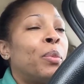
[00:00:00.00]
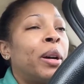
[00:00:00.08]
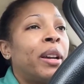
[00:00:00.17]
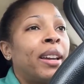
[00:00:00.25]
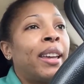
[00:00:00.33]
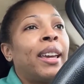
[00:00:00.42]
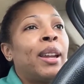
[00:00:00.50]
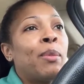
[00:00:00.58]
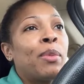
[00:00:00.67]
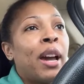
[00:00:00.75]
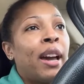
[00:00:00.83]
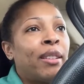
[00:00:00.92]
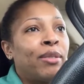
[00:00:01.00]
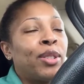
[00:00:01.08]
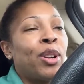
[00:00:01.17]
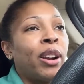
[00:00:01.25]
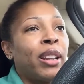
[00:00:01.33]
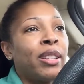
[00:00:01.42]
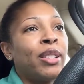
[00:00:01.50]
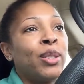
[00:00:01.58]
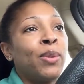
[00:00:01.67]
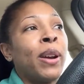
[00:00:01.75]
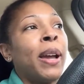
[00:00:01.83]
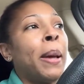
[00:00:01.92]
But again, I'm kind of starting to
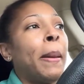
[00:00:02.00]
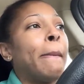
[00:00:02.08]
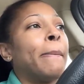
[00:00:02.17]
sweat.